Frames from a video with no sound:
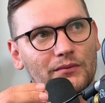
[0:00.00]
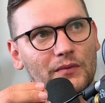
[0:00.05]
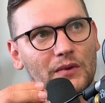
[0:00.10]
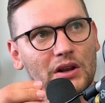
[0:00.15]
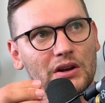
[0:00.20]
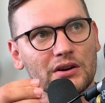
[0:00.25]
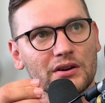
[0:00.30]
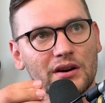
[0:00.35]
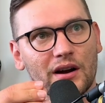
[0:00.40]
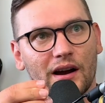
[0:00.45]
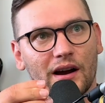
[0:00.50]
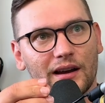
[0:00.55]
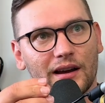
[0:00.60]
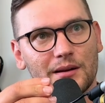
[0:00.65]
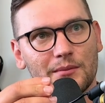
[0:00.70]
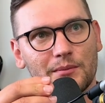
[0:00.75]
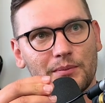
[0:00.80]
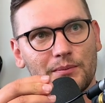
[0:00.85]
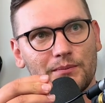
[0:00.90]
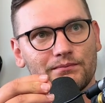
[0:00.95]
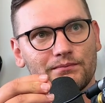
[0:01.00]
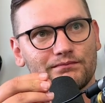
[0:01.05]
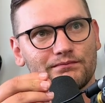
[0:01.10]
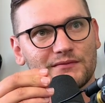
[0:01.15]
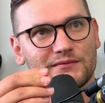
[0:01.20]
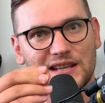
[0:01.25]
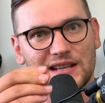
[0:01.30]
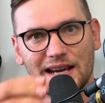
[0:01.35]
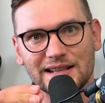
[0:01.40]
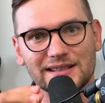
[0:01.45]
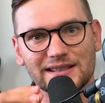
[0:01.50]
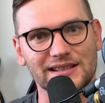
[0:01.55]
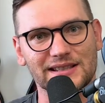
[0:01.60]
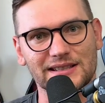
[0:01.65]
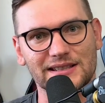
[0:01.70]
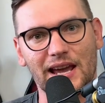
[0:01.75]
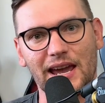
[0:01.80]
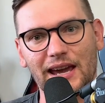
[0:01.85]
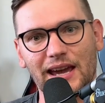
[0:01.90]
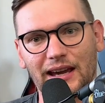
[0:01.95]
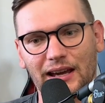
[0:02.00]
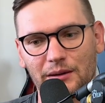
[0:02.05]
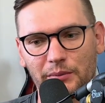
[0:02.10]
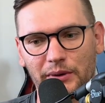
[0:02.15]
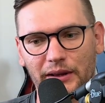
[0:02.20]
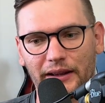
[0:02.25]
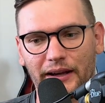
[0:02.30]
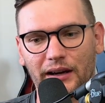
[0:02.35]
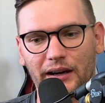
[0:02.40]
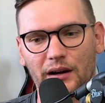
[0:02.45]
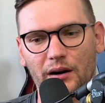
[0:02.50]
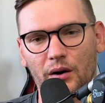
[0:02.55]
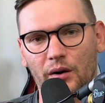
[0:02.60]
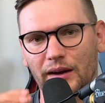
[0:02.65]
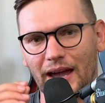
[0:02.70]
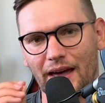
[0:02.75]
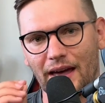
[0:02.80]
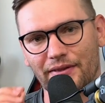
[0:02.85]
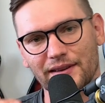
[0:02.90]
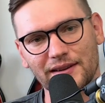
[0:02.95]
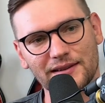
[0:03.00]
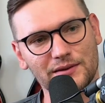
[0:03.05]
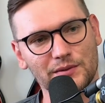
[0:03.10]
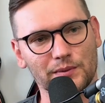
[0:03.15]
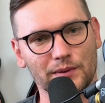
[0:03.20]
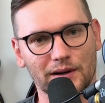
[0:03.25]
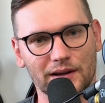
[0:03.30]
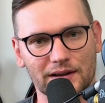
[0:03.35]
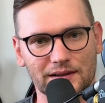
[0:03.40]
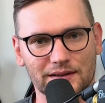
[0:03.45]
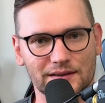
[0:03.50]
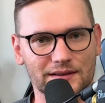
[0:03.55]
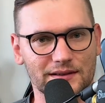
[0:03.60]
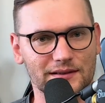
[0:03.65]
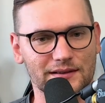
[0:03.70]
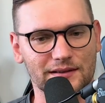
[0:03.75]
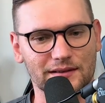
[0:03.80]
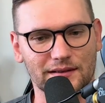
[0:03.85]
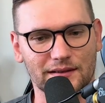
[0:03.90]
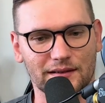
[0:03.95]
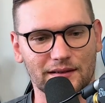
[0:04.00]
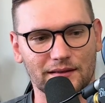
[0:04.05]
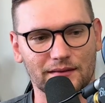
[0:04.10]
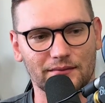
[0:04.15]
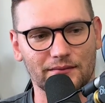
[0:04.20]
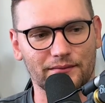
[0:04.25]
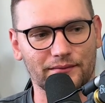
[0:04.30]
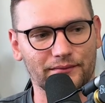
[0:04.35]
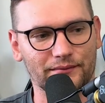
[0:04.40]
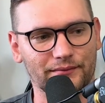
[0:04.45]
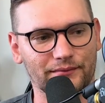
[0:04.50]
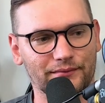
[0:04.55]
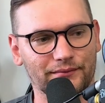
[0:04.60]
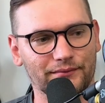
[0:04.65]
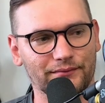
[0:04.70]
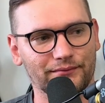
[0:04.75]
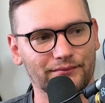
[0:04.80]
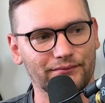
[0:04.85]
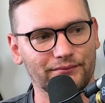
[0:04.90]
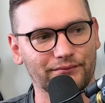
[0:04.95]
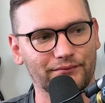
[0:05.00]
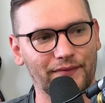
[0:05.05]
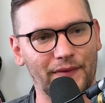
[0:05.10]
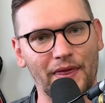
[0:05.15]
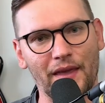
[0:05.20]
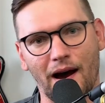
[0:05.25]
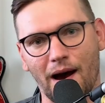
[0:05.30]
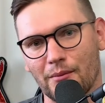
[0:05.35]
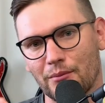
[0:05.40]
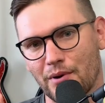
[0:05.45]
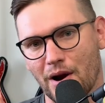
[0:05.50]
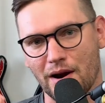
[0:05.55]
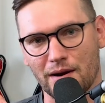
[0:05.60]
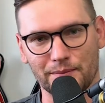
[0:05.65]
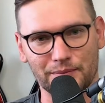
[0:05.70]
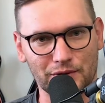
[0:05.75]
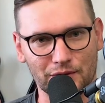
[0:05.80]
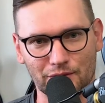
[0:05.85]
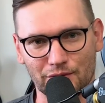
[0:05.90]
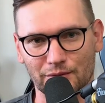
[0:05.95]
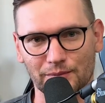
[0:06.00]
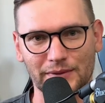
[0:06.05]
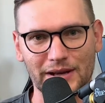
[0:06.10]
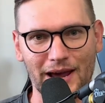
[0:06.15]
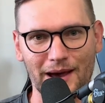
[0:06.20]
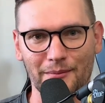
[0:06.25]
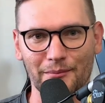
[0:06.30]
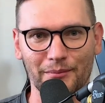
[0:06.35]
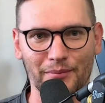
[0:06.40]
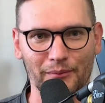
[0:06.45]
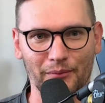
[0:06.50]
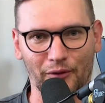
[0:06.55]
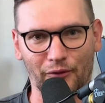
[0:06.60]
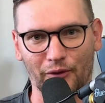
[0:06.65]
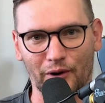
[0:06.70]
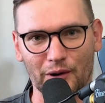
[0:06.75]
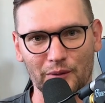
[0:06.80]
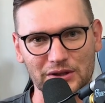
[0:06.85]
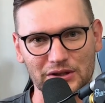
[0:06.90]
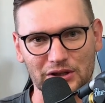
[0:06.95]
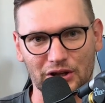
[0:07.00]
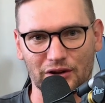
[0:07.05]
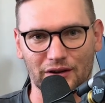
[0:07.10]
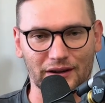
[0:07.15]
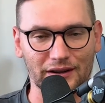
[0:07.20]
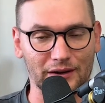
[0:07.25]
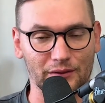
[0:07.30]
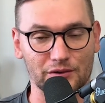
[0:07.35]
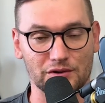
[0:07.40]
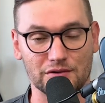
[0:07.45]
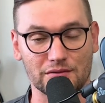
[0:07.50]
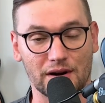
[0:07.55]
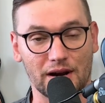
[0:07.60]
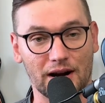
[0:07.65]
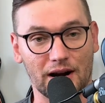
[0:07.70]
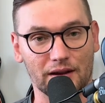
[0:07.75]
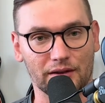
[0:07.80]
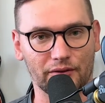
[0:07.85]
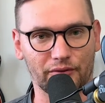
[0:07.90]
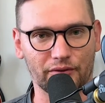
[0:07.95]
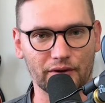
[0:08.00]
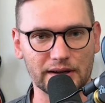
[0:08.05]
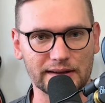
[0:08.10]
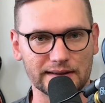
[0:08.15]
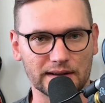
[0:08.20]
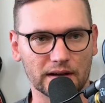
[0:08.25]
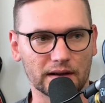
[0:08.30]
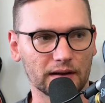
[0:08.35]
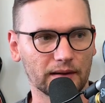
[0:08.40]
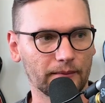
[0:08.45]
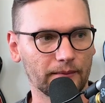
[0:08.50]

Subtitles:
you're not going to taste the steak and be like, oh yeah, this was not brought up to room temp before it was cooked. It was straight out of the freezer.